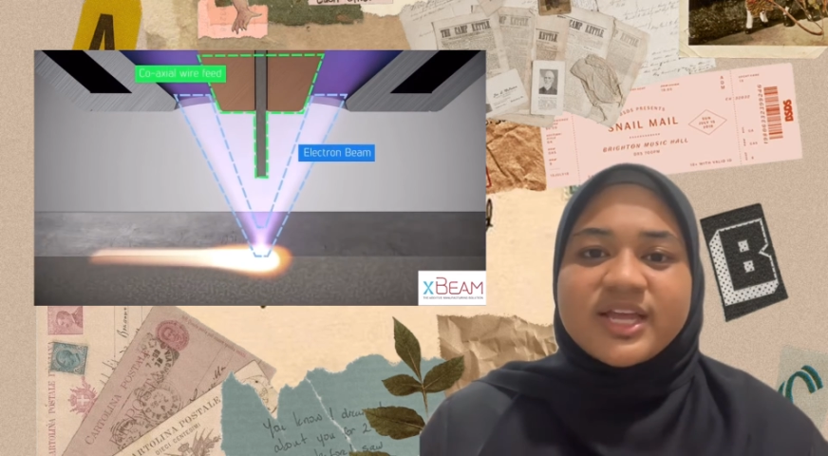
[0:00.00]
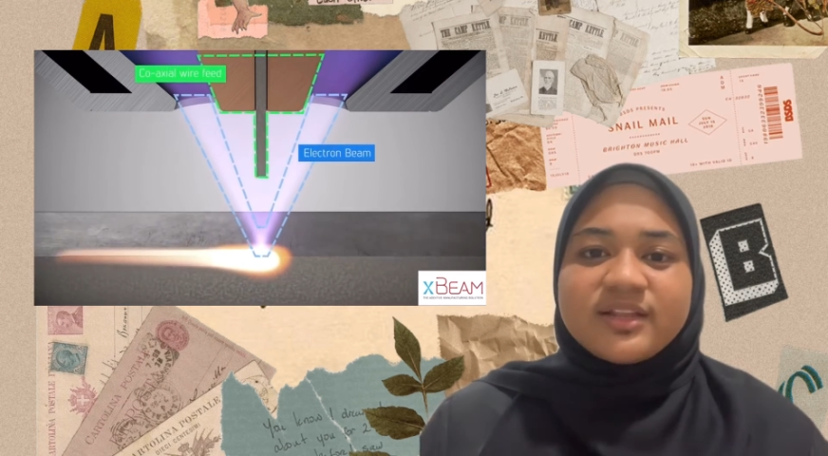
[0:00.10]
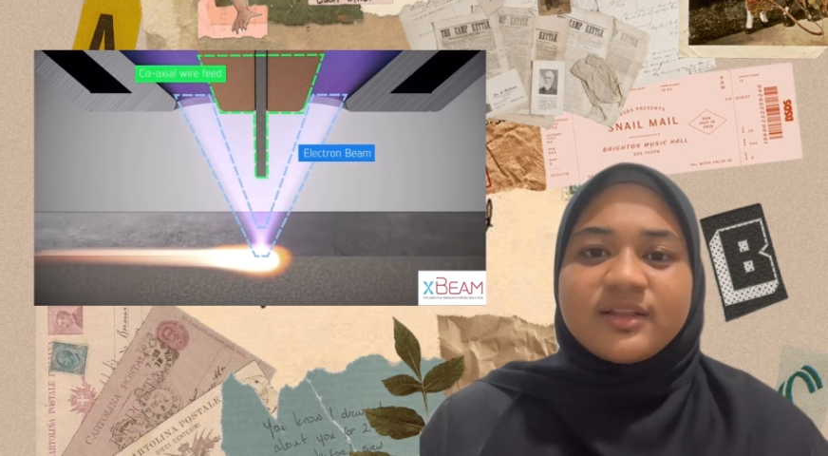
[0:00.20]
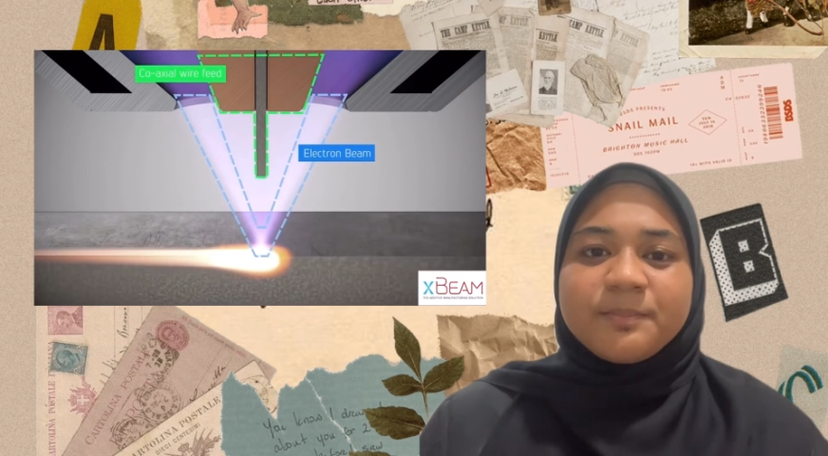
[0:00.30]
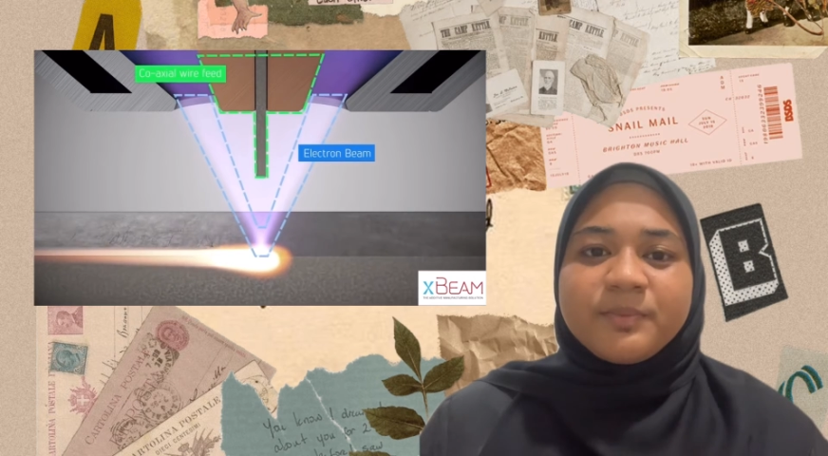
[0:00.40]

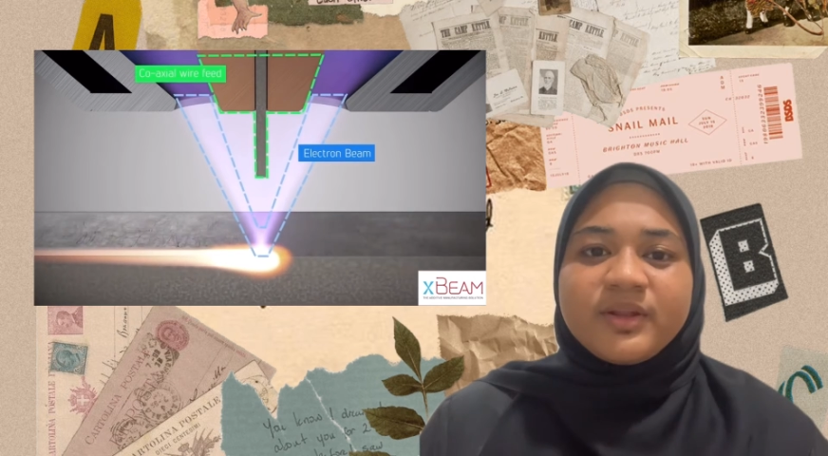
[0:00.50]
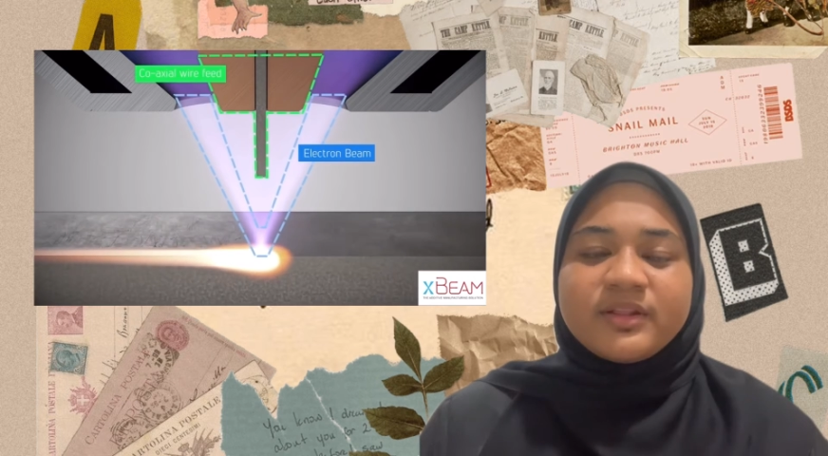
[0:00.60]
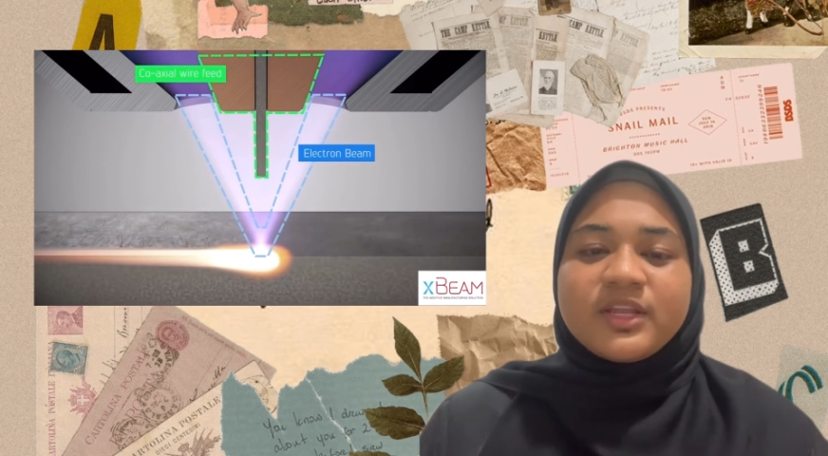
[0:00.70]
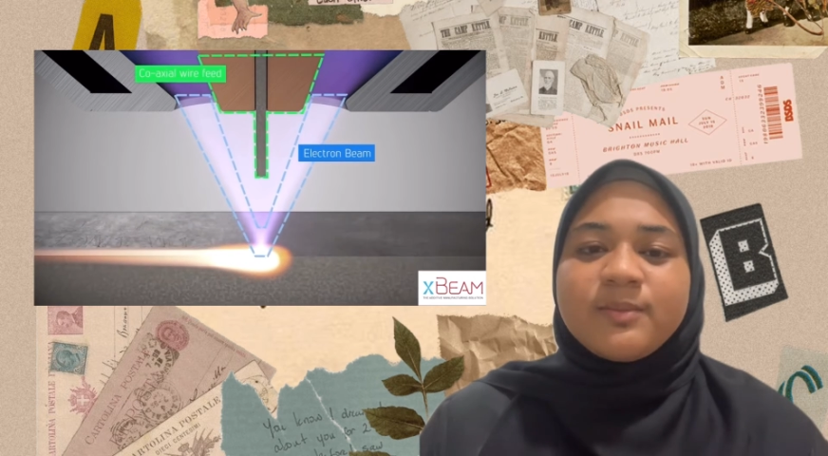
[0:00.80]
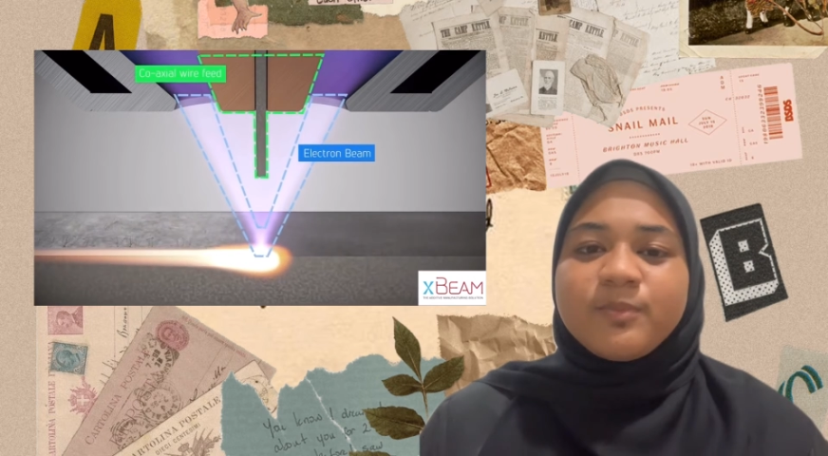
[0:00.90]
that the
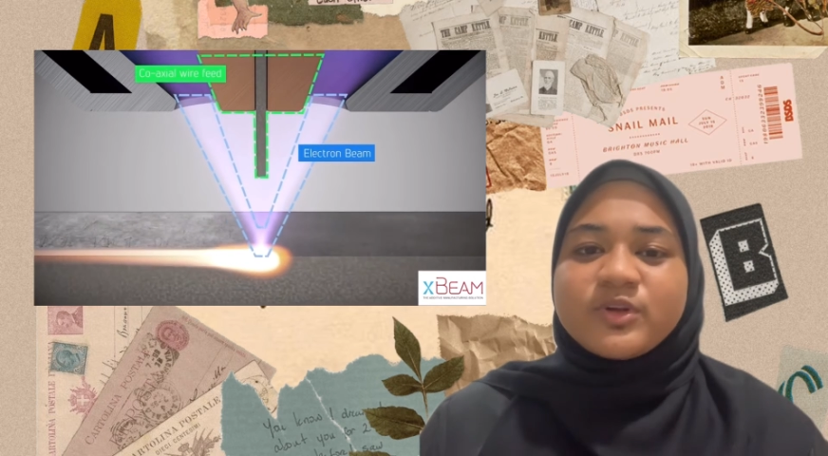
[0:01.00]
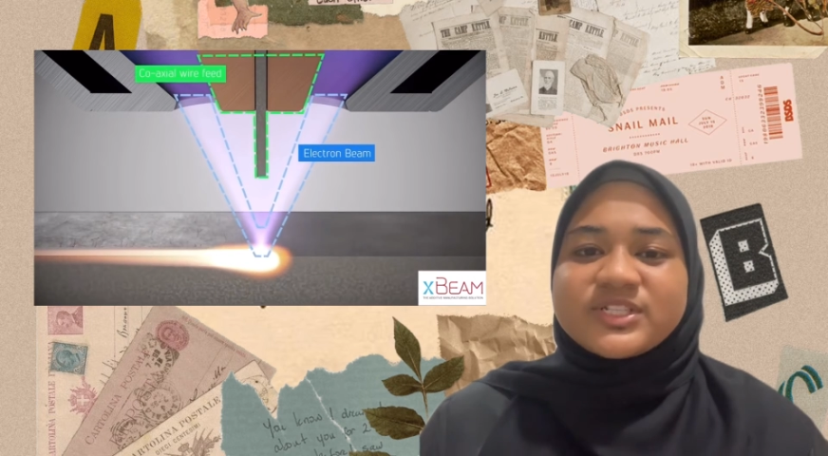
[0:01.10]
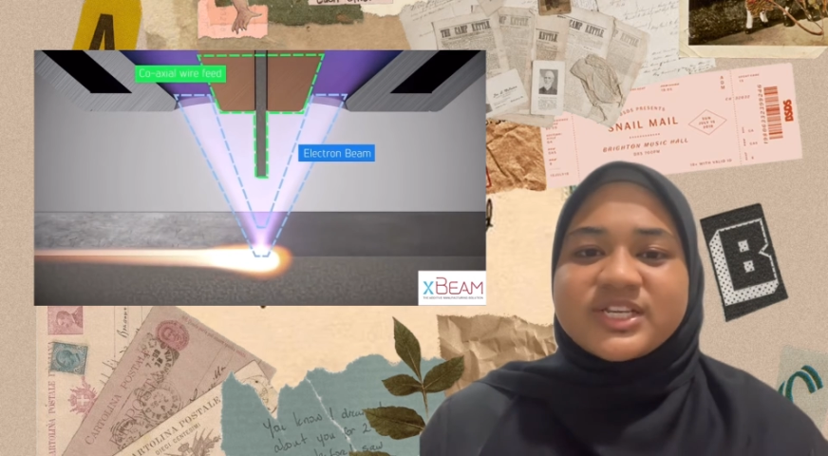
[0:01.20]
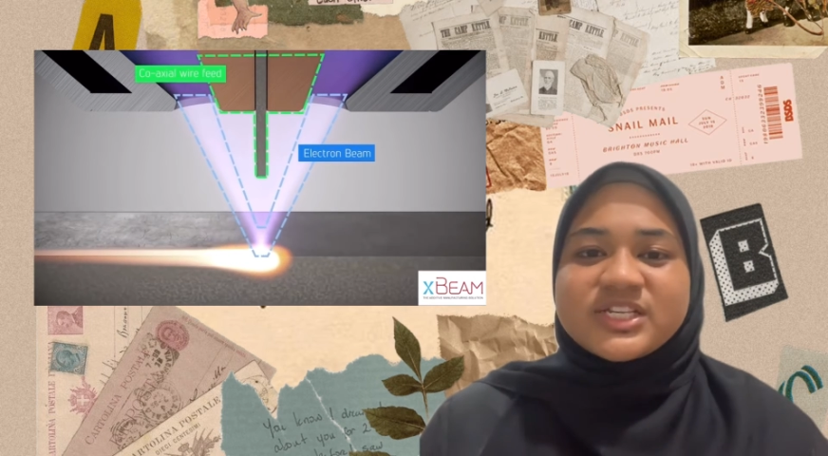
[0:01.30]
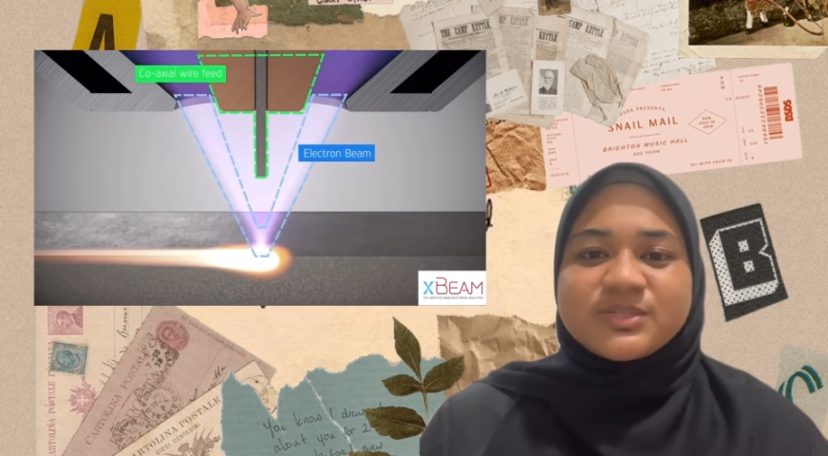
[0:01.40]
printing
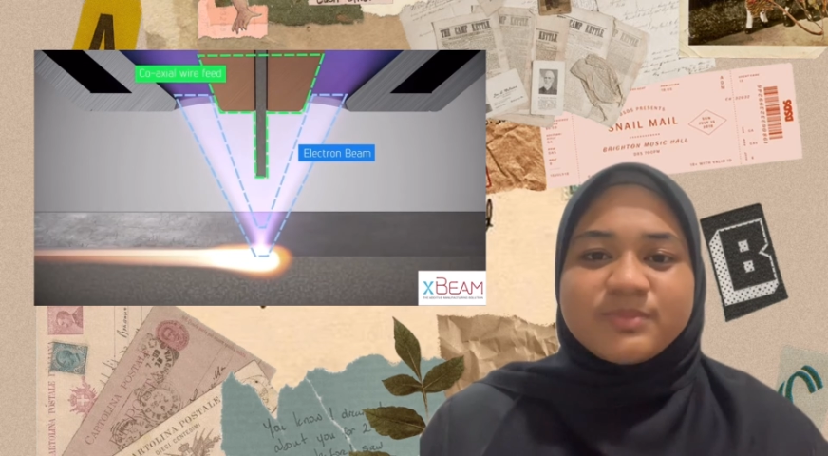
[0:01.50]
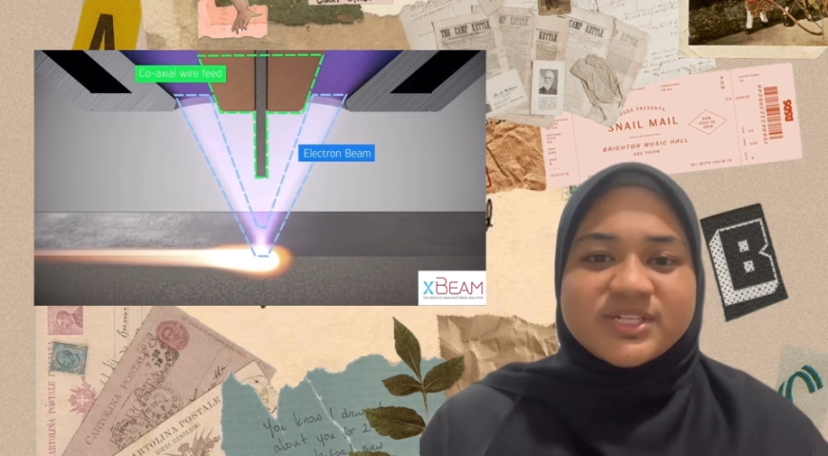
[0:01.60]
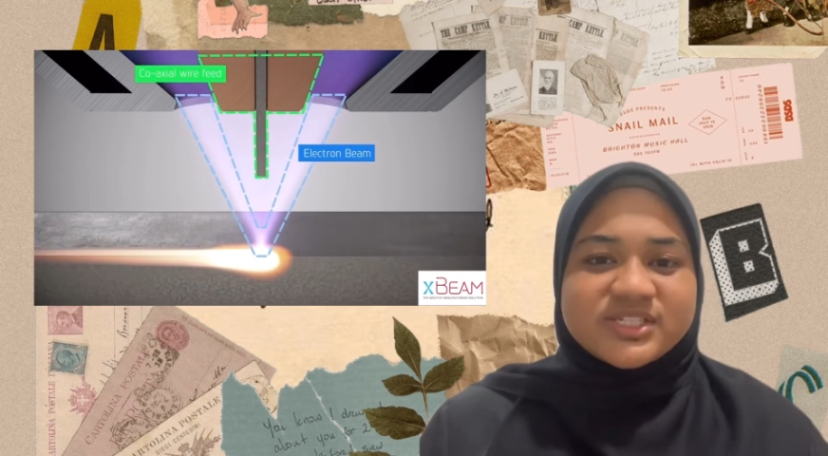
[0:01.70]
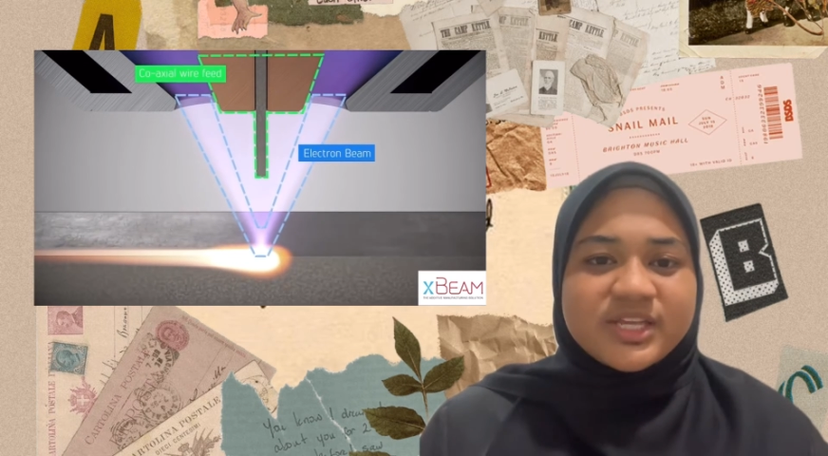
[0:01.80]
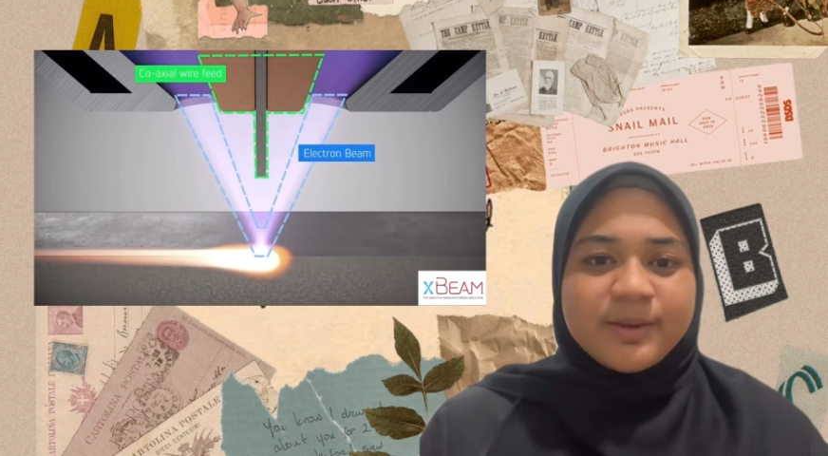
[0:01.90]
process must